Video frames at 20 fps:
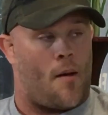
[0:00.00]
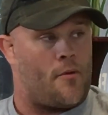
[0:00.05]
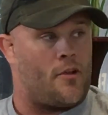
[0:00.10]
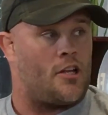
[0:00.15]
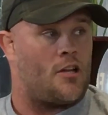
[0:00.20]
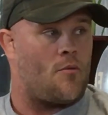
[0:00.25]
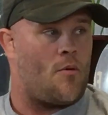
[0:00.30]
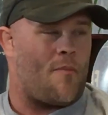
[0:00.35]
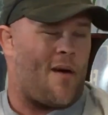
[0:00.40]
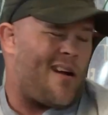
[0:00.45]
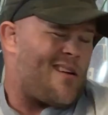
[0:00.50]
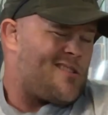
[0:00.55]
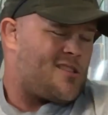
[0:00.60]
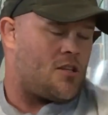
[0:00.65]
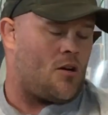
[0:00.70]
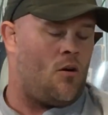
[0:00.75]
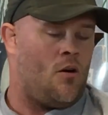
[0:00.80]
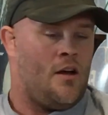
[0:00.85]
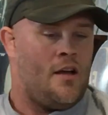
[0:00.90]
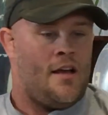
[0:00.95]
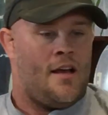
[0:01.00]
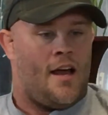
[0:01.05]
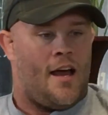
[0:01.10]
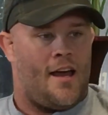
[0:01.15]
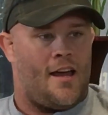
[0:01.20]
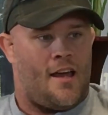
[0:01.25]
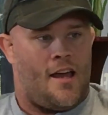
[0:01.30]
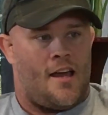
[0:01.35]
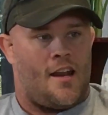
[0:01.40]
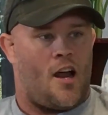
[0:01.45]
He's probably a little bit better. So
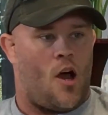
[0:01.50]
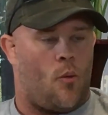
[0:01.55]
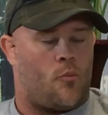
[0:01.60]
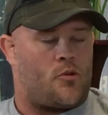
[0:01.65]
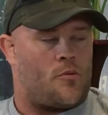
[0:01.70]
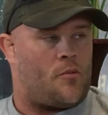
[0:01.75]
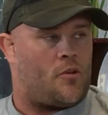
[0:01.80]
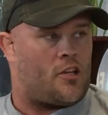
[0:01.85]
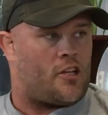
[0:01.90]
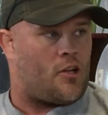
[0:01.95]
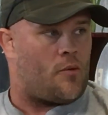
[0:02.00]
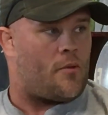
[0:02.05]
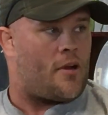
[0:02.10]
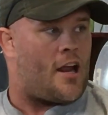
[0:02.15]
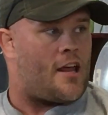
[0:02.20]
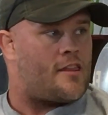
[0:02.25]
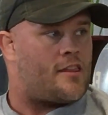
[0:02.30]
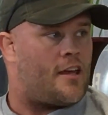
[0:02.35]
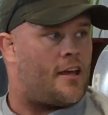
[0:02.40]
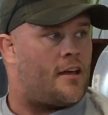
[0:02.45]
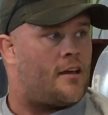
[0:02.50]
it helped him a little bit, I